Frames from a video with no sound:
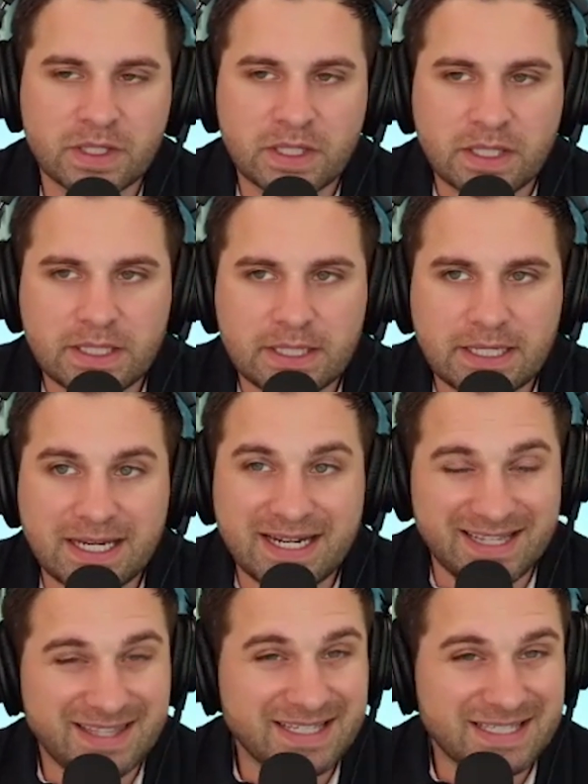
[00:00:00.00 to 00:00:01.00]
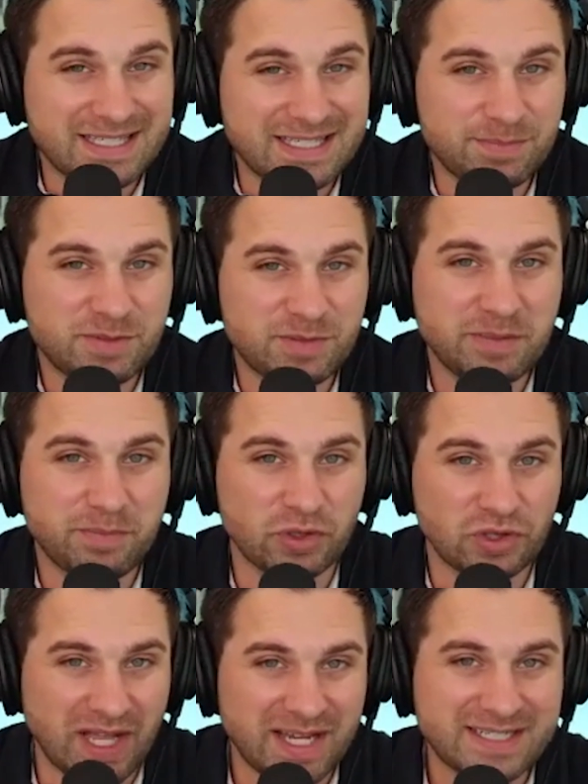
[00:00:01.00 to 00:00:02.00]
Uh, and I think it keeps
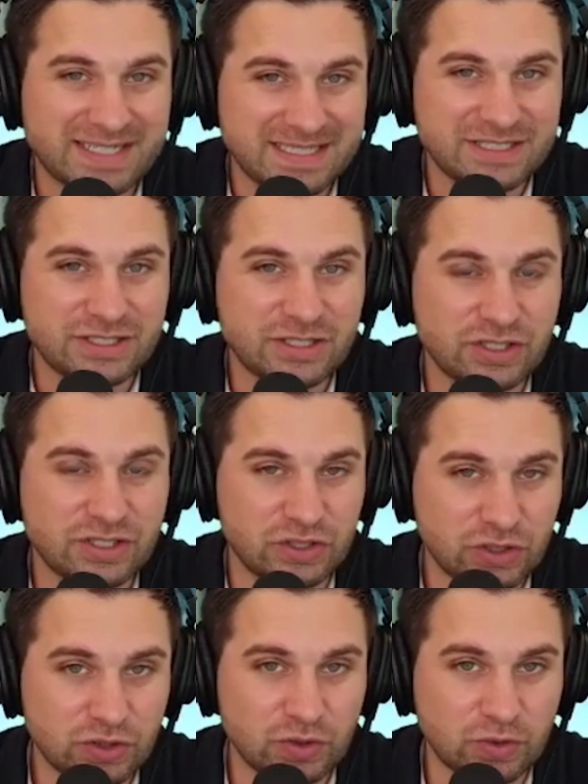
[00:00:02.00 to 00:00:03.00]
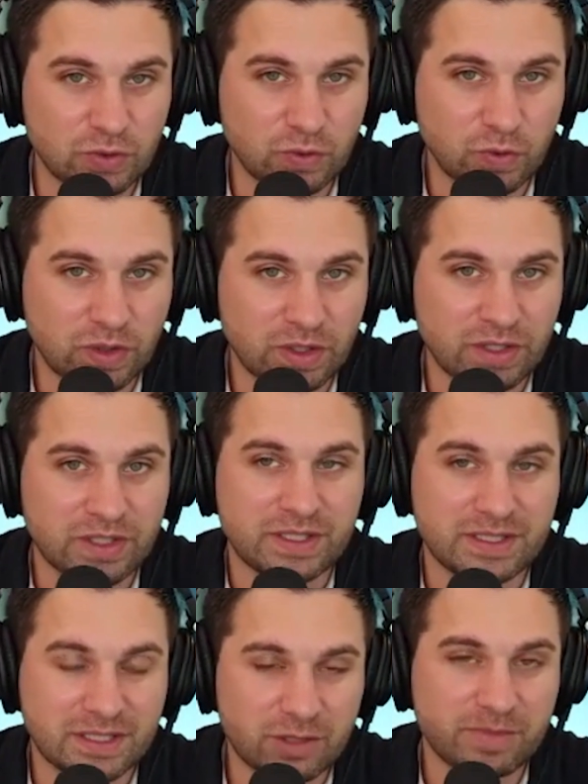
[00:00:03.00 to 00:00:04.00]
people locked into you
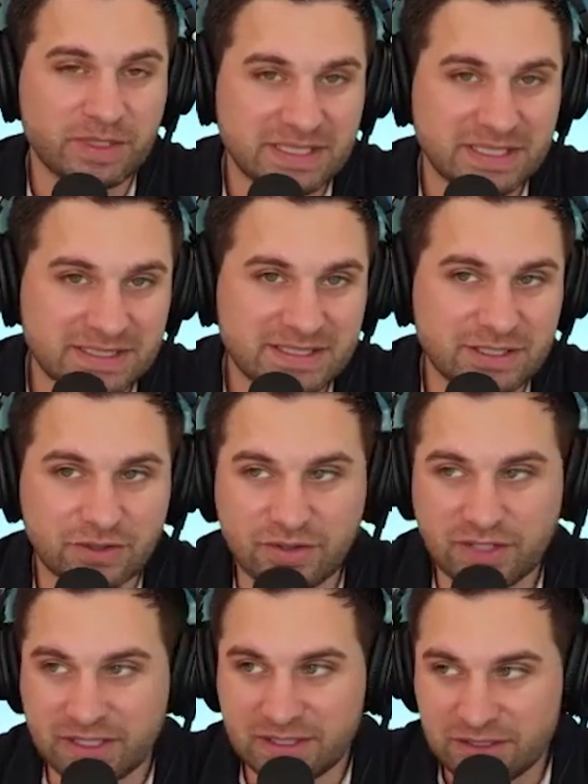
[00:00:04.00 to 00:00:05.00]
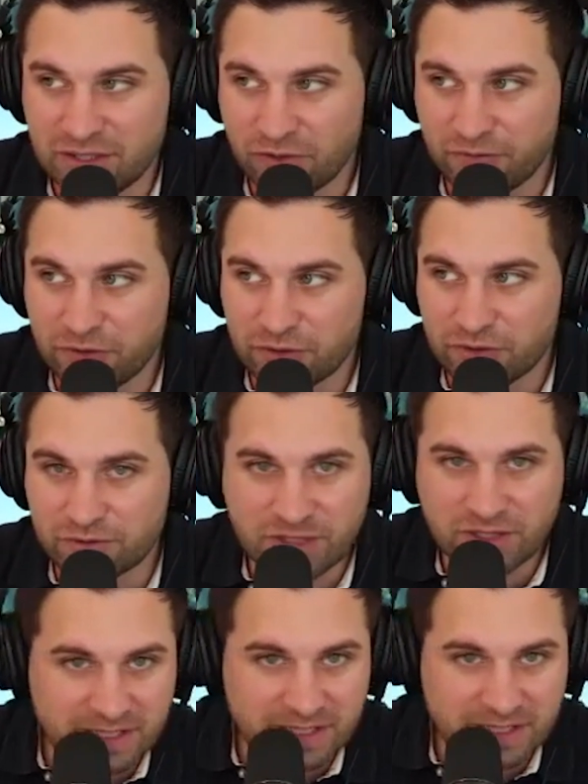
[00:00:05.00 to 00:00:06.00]
a little bit easier than you know right. if they're
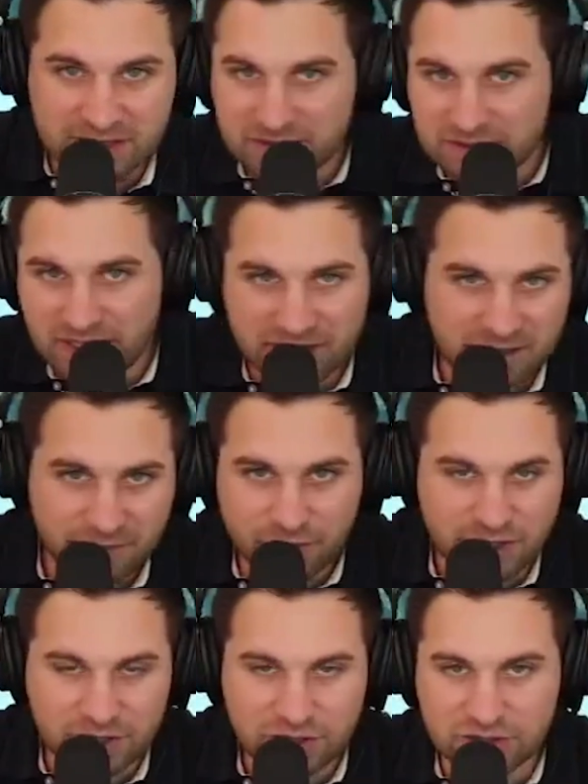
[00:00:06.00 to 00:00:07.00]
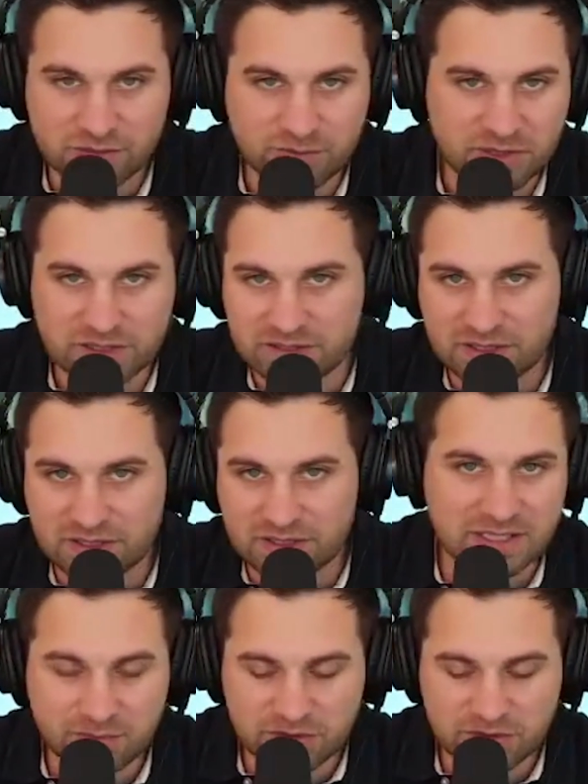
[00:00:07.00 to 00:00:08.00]
connected to 10 different agents because they
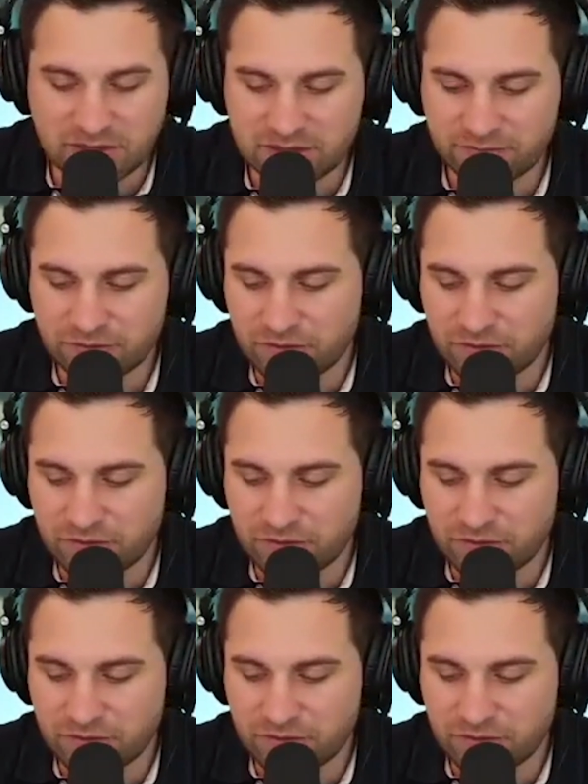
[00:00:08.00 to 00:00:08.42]
signed up to 10 different